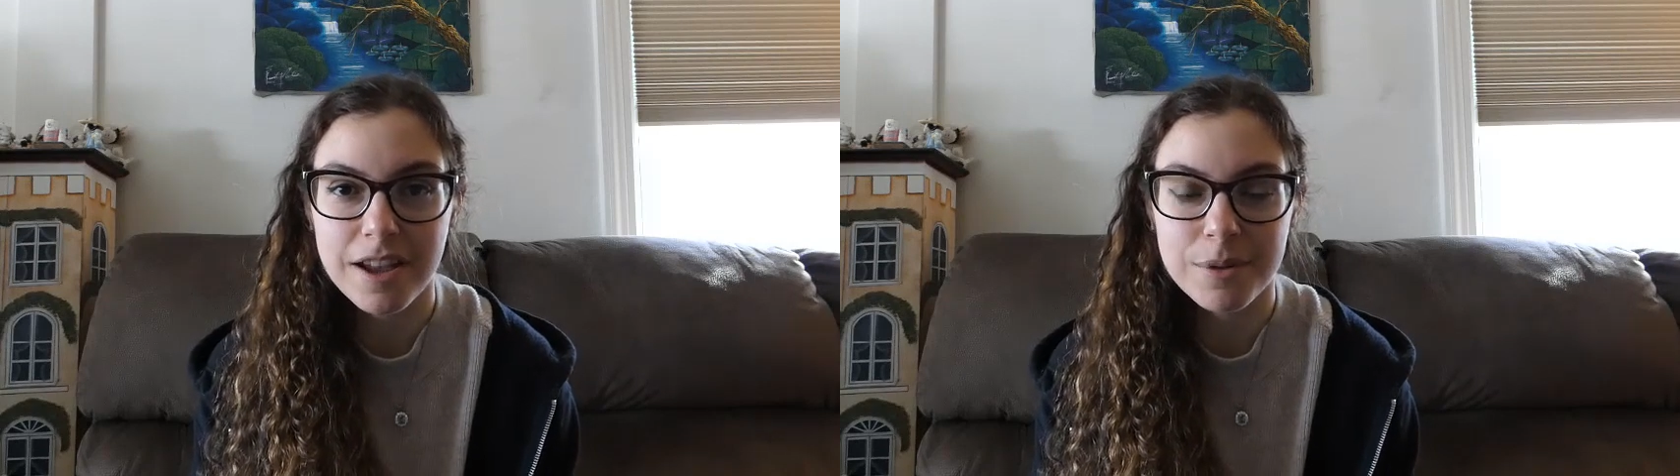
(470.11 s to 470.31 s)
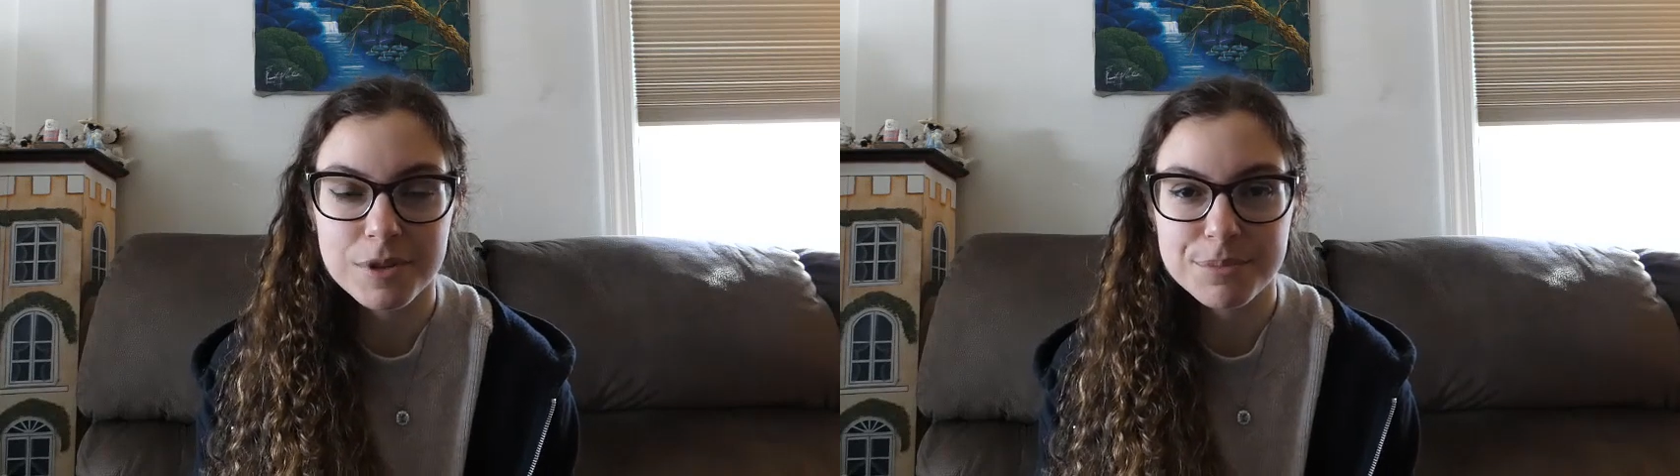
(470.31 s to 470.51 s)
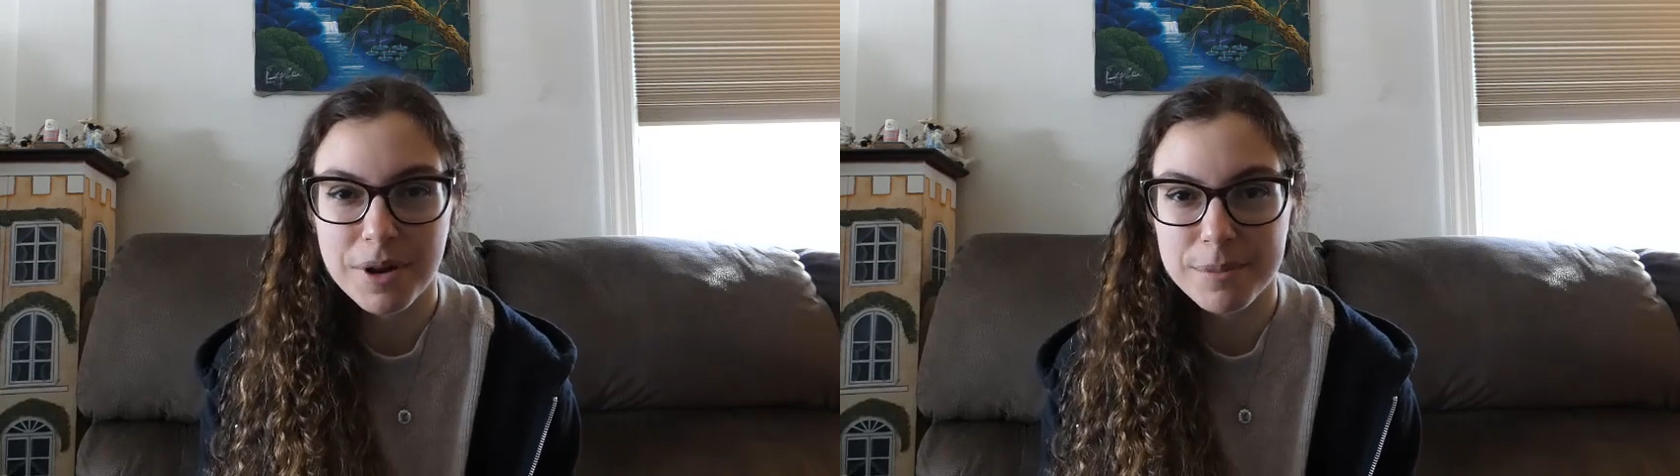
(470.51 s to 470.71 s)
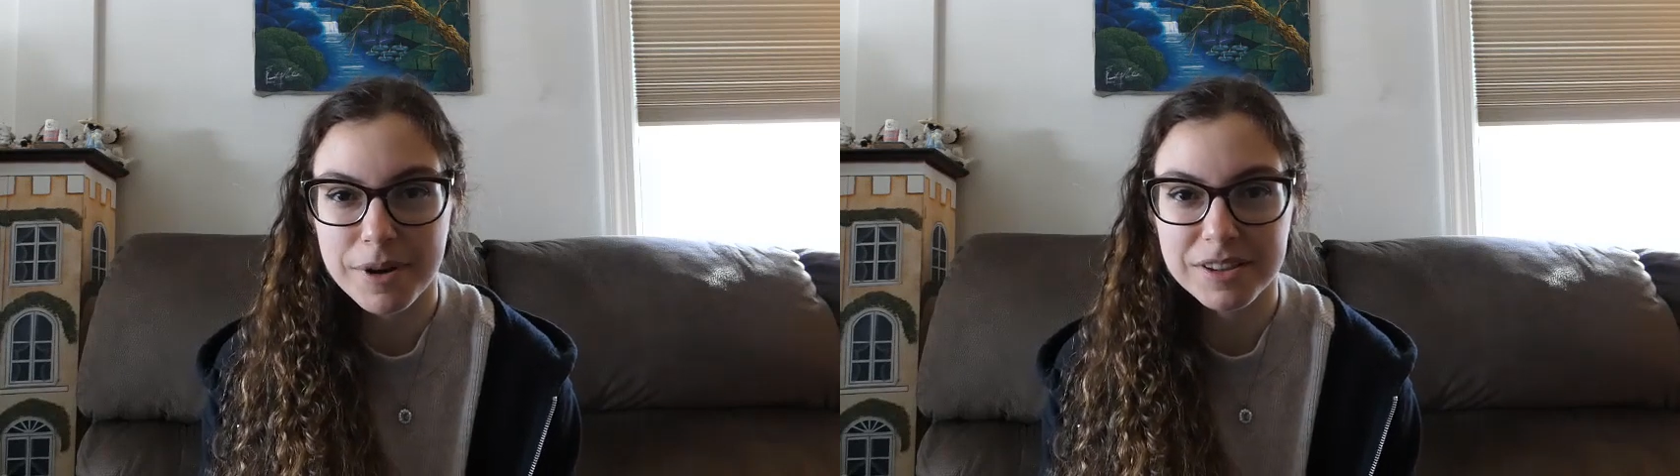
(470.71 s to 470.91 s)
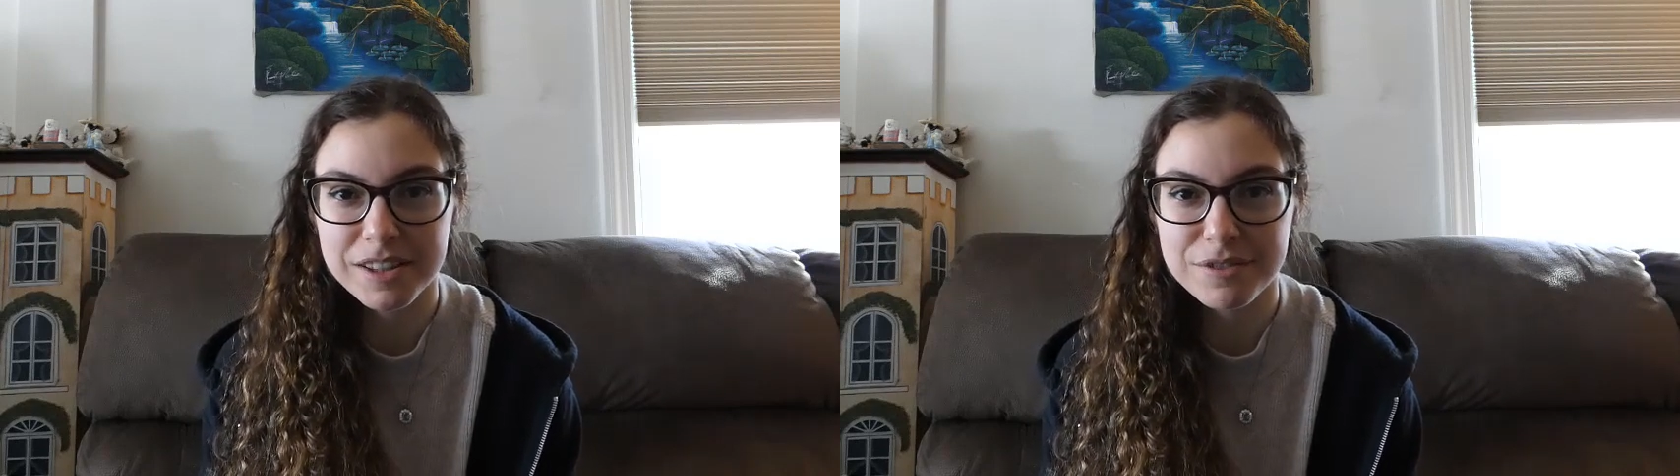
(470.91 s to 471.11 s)
I was
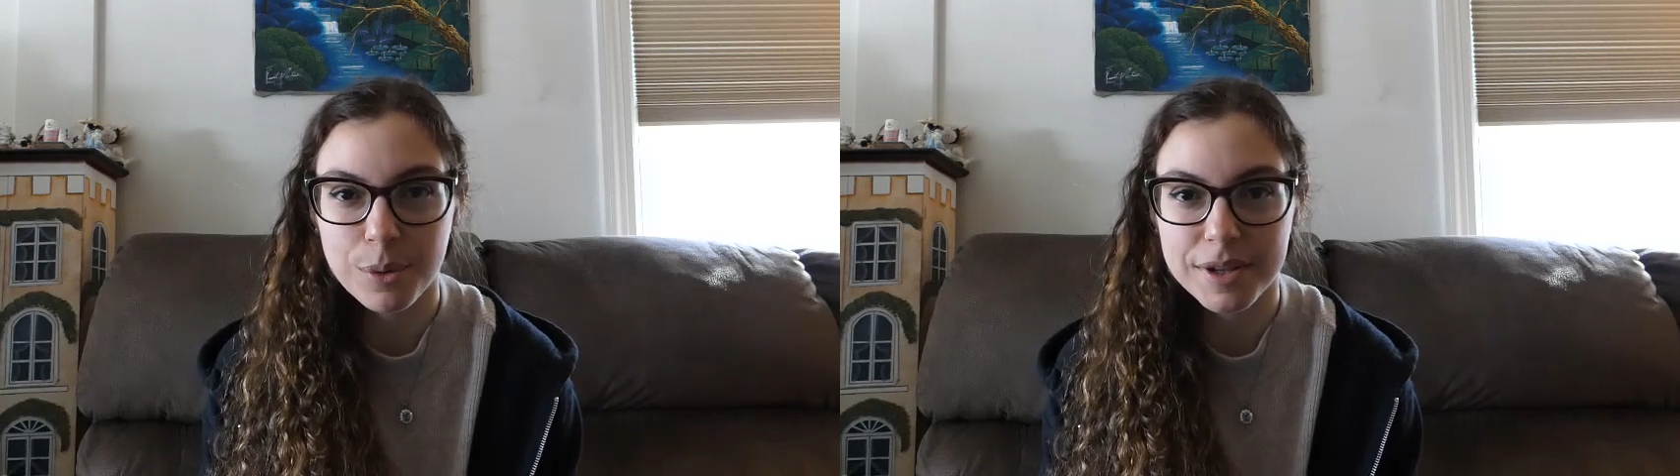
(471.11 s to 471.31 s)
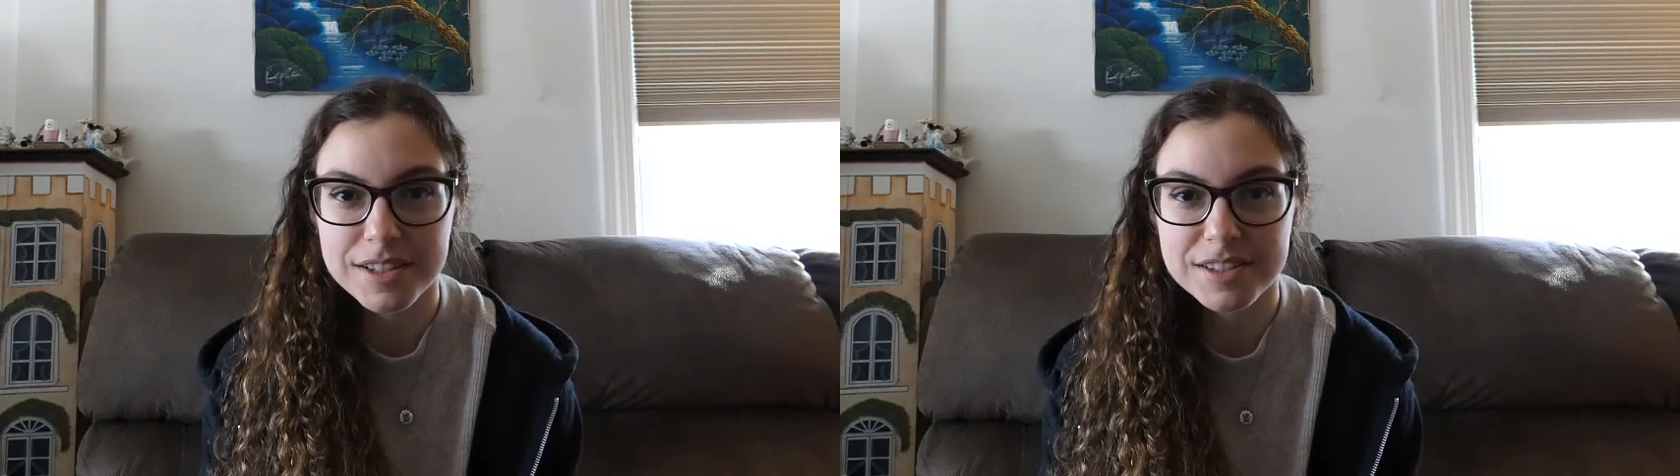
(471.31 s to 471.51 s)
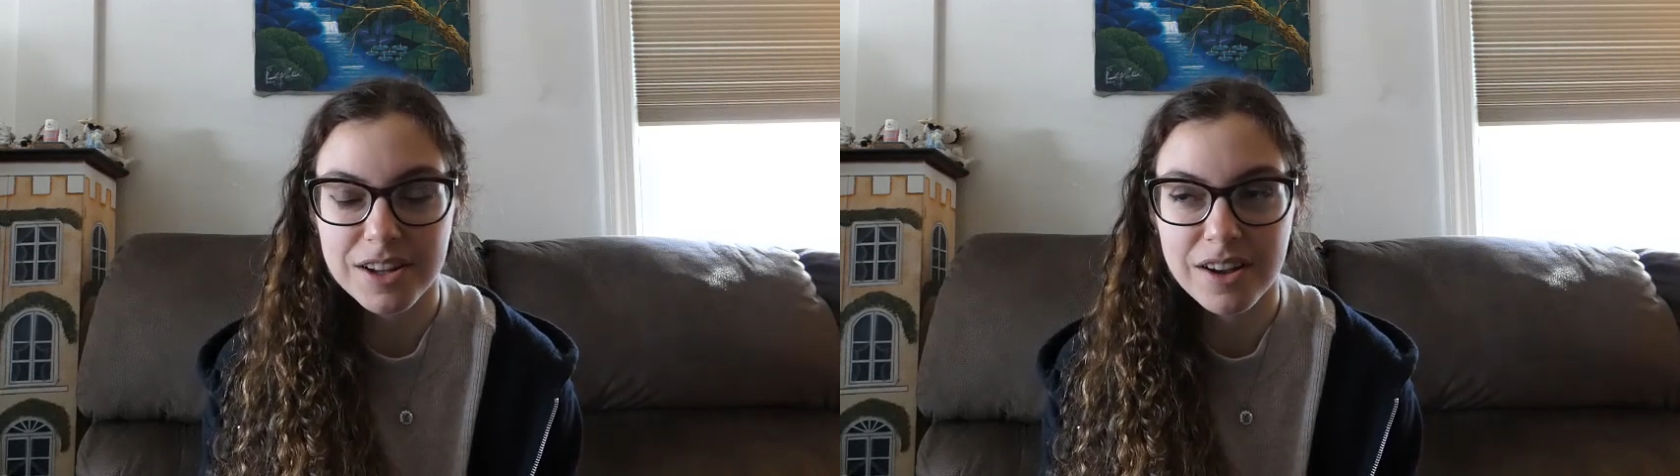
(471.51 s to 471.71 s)
primarily focused